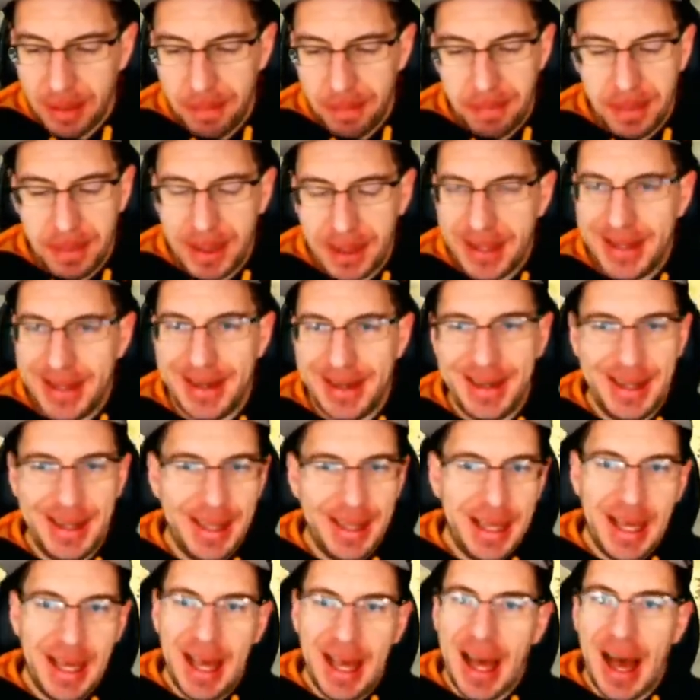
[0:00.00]
But
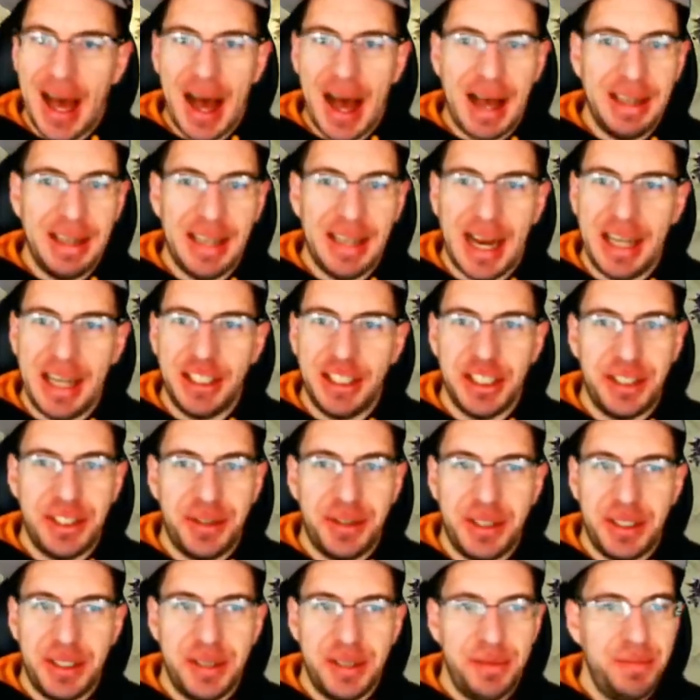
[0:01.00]
I
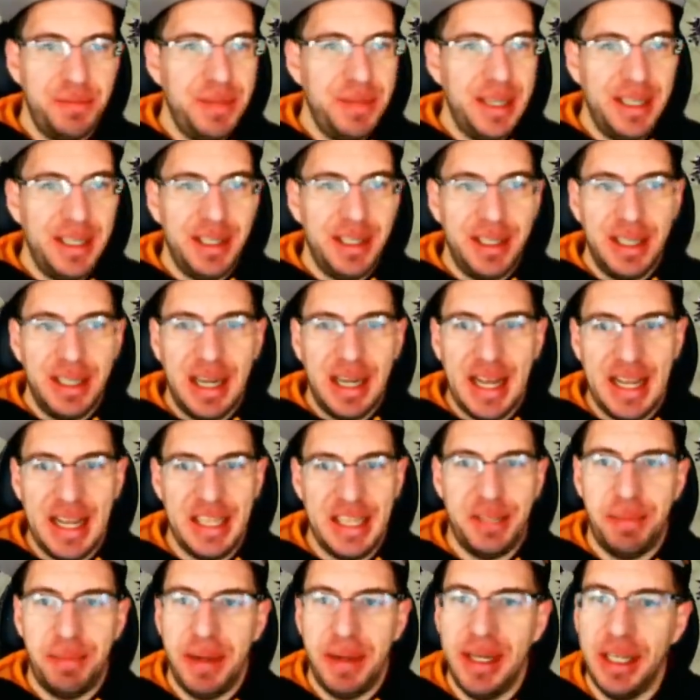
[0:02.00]
just,
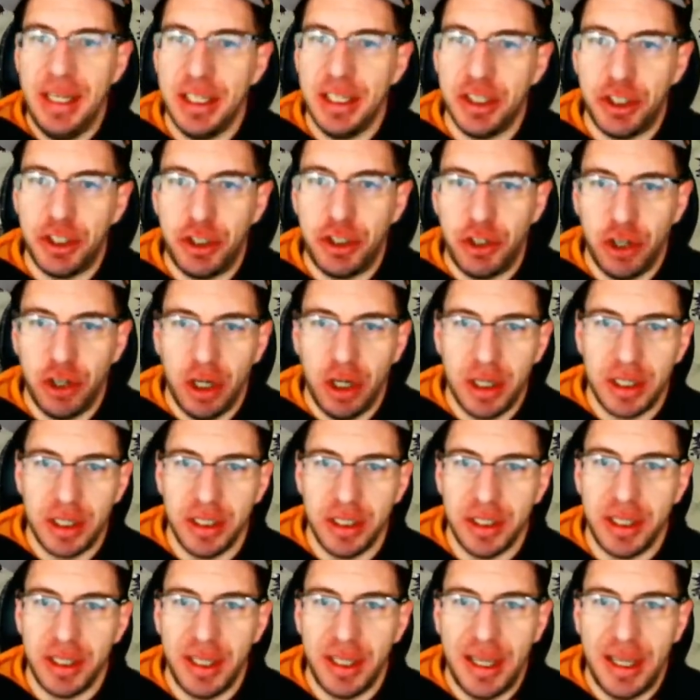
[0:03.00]
it's been a struggle.